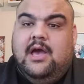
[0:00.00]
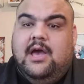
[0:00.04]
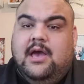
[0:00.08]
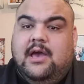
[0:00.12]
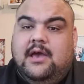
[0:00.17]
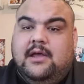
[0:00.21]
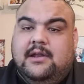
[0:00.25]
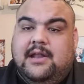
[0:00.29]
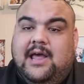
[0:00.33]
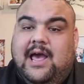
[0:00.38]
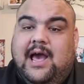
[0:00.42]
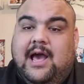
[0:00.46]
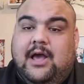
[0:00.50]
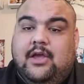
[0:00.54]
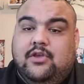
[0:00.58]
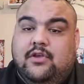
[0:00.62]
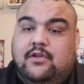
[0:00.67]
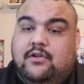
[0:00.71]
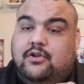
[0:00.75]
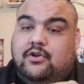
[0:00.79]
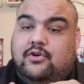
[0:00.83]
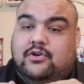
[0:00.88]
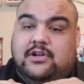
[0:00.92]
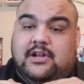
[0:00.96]
and how
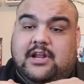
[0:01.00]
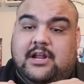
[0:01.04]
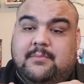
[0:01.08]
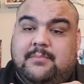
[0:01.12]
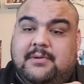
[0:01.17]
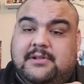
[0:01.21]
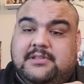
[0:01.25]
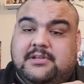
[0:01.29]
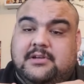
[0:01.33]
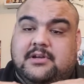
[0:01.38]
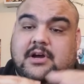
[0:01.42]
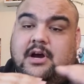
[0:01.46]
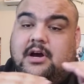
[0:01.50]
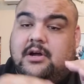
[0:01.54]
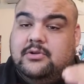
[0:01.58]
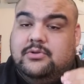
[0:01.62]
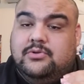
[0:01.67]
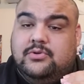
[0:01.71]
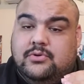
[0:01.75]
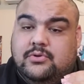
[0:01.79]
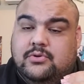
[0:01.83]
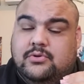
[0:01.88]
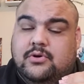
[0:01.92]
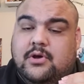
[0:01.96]
you learned a lot about the
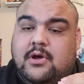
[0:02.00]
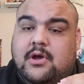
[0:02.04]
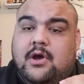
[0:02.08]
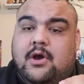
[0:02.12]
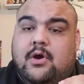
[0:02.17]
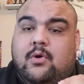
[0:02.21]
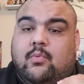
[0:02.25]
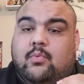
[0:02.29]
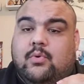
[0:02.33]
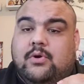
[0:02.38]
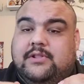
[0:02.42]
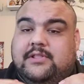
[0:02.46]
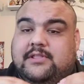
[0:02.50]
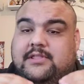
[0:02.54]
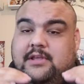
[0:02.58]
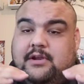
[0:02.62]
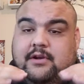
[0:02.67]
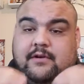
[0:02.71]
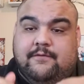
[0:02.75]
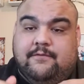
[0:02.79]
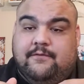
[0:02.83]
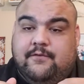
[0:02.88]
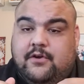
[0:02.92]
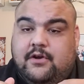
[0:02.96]
Gondol, what
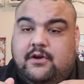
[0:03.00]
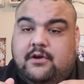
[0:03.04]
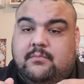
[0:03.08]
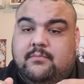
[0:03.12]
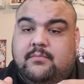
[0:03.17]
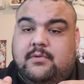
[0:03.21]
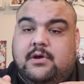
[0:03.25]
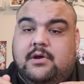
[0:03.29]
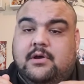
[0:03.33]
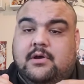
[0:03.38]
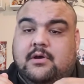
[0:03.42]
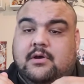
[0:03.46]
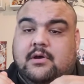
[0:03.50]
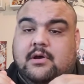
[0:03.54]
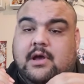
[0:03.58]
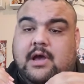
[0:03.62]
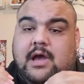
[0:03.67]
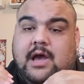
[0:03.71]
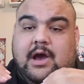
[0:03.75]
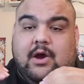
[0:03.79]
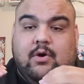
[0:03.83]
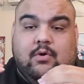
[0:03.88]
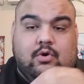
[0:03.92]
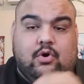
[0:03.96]
they're from,
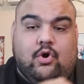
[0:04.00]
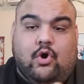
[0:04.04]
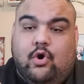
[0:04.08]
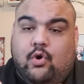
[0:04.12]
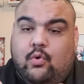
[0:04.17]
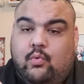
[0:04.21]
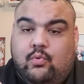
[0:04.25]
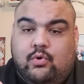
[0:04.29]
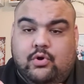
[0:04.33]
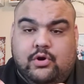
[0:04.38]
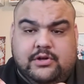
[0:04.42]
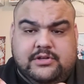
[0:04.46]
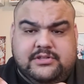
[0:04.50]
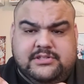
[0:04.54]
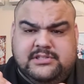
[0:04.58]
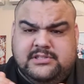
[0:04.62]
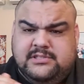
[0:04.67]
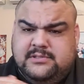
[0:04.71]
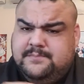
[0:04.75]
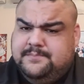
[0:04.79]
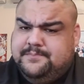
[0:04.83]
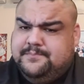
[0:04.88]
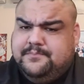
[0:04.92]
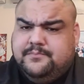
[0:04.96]
how it all
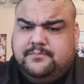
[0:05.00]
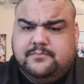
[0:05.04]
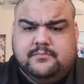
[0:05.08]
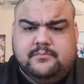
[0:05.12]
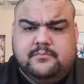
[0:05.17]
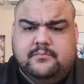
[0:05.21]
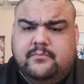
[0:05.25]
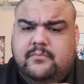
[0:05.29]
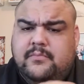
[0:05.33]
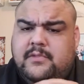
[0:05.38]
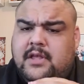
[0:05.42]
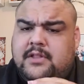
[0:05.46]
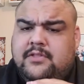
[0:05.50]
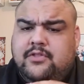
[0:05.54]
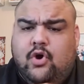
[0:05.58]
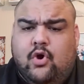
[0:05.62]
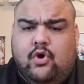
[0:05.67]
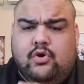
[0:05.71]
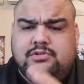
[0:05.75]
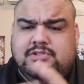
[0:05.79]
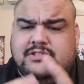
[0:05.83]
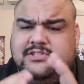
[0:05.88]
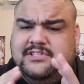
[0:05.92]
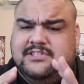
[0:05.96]
works, the
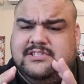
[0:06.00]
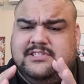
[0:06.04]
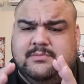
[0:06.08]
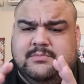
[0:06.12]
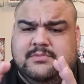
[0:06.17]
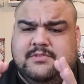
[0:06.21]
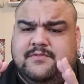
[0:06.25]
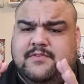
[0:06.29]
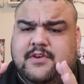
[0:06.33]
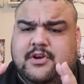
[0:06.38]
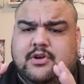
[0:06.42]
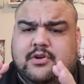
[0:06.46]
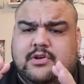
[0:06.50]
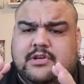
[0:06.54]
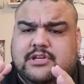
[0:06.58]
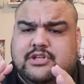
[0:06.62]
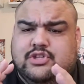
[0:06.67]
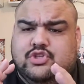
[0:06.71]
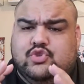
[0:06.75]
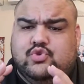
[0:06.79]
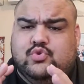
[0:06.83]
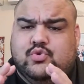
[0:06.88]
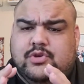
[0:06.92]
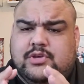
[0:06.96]
whole system is very
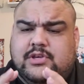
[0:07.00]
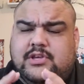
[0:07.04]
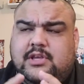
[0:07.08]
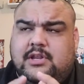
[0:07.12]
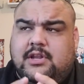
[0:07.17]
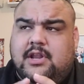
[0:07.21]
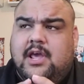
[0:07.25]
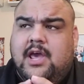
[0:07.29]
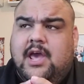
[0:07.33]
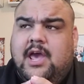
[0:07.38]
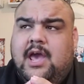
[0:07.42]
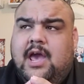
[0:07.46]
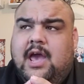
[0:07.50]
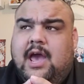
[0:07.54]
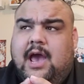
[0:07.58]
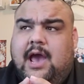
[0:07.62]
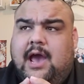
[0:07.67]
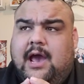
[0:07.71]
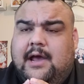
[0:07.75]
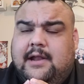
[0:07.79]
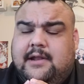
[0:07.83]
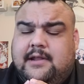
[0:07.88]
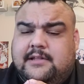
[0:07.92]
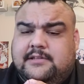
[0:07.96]
intriguing
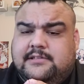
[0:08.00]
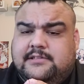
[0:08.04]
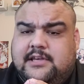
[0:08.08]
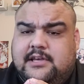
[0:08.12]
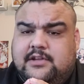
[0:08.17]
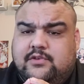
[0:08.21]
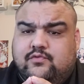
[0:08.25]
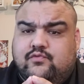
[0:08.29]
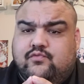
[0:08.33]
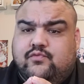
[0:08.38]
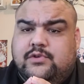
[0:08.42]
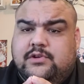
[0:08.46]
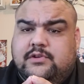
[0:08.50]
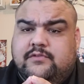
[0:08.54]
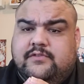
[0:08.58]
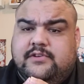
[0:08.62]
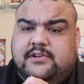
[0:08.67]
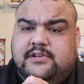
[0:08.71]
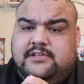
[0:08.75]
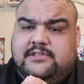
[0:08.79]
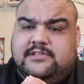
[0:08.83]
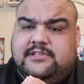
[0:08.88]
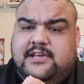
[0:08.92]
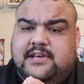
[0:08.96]
and it's getting really
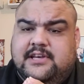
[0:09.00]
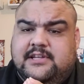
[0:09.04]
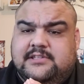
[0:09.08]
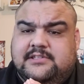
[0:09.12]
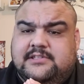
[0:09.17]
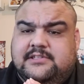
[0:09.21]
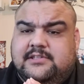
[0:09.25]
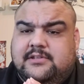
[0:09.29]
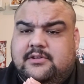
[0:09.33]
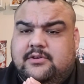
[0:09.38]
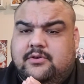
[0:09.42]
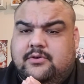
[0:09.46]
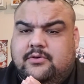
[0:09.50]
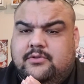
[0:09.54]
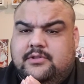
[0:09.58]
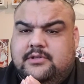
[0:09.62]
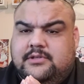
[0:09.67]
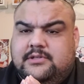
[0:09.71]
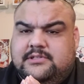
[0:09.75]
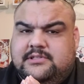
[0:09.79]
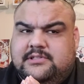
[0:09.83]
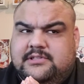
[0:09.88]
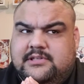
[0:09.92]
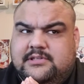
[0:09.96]
really intense you know
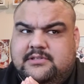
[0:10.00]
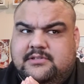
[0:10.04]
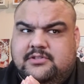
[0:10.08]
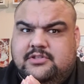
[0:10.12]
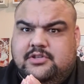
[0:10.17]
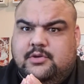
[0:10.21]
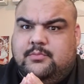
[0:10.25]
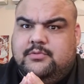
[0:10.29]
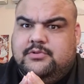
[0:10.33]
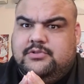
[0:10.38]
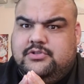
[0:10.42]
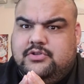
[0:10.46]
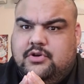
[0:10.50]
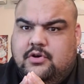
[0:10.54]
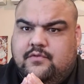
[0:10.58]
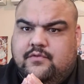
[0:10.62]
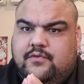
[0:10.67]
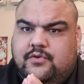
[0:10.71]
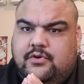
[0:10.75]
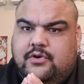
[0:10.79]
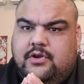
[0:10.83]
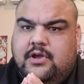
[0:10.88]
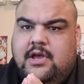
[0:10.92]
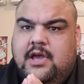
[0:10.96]
the season's almost
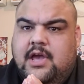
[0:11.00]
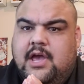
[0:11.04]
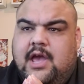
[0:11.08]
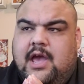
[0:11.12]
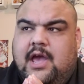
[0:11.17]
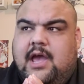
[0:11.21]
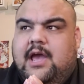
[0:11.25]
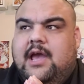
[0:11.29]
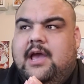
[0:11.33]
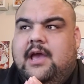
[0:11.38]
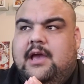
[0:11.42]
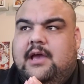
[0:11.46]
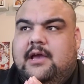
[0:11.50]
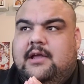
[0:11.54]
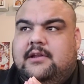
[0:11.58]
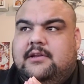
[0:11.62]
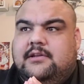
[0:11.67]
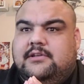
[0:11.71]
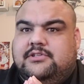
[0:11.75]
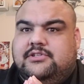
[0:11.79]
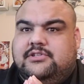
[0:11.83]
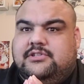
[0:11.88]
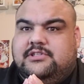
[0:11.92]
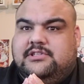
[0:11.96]
over
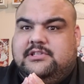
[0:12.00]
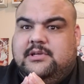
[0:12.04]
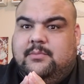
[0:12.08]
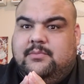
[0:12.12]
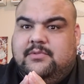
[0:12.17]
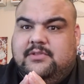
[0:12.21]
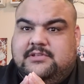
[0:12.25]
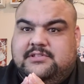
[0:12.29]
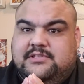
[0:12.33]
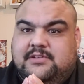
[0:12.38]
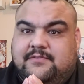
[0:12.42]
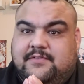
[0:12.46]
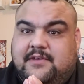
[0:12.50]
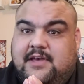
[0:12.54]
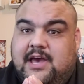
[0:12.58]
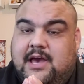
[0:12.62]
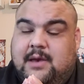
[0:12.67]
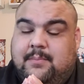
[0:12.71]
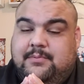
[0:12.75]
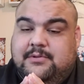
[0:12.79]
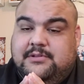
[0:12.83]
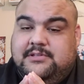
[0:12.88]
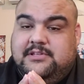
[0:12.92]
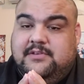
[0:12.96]
and just some of the stuff that
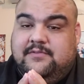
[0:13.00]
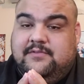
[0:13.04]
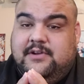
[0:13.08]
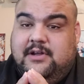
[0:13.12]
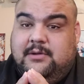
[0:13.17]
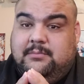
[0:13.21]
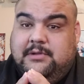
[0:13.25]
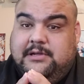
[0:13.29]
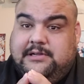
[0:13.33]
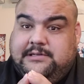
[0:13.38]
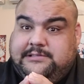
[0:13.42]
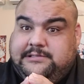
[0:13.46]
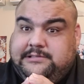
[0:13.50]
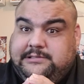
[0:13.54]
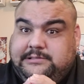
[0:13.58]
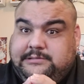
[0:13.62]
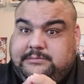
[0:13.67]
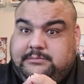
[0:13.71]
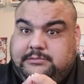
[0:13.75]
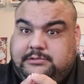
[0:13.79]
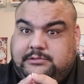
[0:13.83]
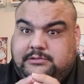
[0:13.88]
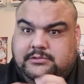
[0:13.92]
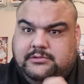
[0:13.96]
happens even i'm like
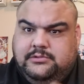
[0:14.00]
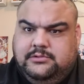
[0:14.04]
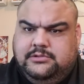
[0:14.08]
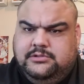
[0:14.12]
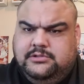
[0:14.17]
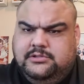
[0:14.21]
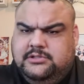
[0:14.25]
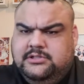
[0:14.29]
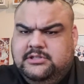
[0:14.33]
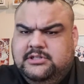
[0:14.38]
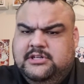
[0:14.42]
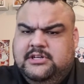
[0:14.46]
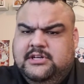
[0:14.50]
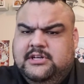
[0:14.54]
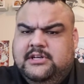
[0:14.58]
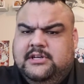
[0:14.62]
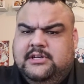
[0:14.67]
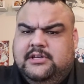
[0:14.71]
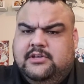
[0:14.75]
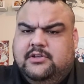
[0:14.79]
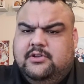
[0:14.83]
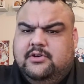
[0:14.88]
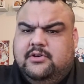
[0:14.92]
damn ooh, you